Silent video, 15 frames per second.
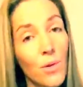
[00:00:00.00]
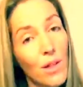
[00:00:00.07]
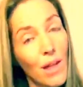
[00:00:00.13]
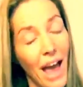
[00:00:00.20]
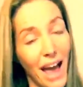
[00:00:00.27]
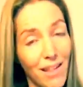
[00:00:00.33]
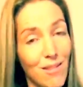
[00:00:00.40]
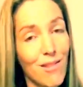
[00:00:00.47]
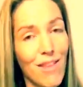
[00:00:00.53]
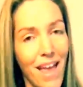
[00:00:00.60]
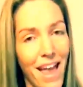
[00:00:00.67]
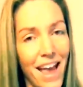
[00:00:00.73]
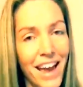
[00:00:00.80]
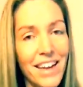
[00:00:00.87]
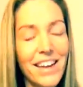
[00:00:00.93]
his hat
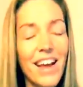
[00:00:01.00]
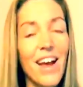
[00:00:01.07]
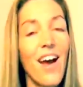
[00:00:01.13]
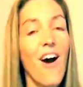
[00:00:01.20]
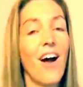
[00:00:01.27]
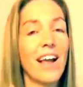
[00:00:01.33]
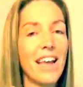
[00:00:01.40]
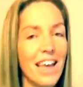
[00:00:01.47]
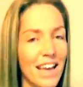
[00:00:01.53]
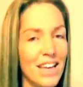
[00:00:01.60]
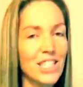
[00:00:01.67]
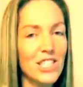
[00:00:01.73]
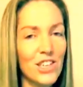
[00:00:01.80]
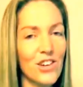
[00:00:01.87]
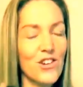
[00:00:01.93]
stand, I
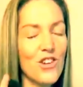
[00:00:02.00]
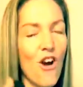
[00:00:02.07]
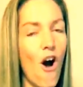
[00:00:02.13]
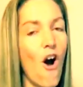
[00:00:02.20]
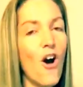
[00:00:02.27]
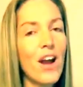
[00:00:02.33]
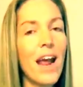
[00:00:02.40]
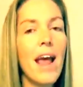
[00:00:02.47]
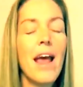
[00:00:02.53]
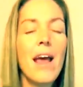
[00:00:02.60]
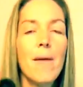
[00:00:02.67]
kid you not,